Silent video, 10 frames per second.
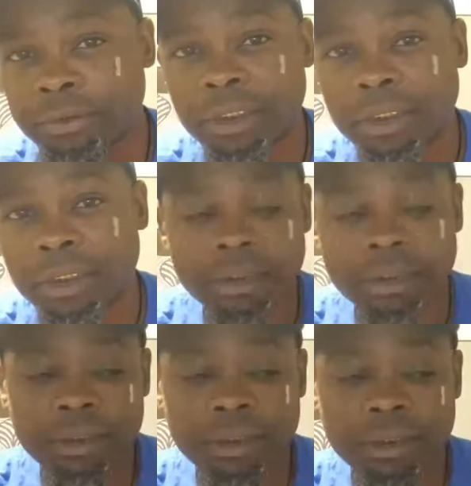another
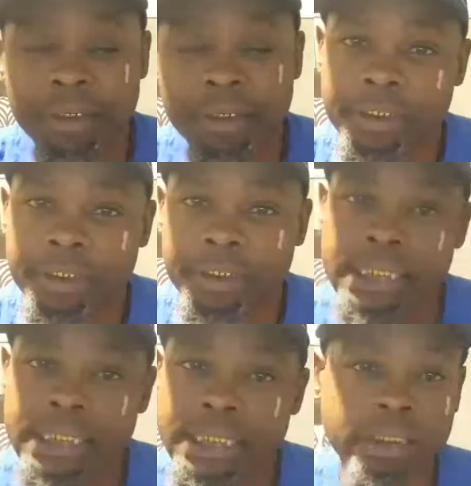good
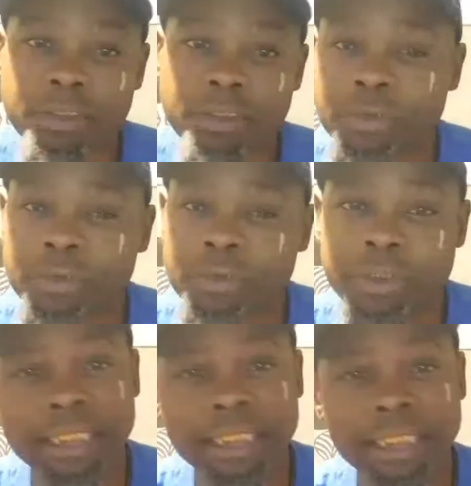15, another
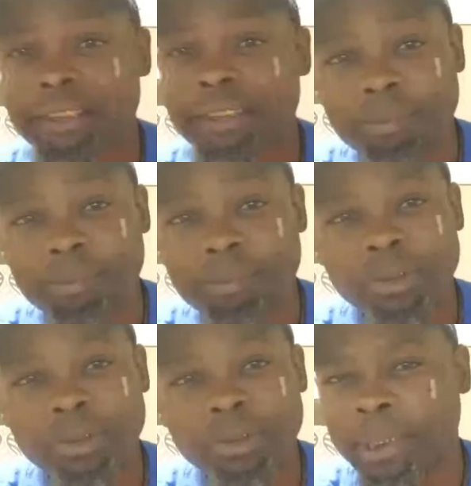10 or something, you know
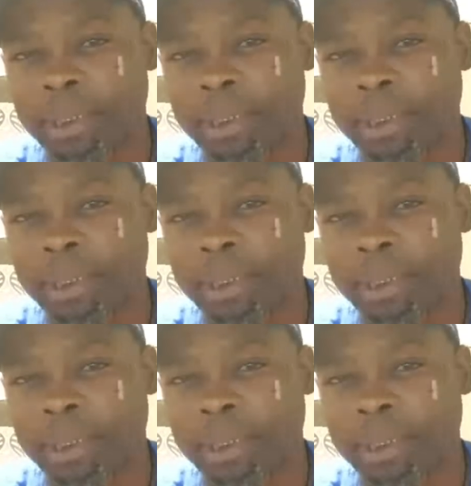what I mean?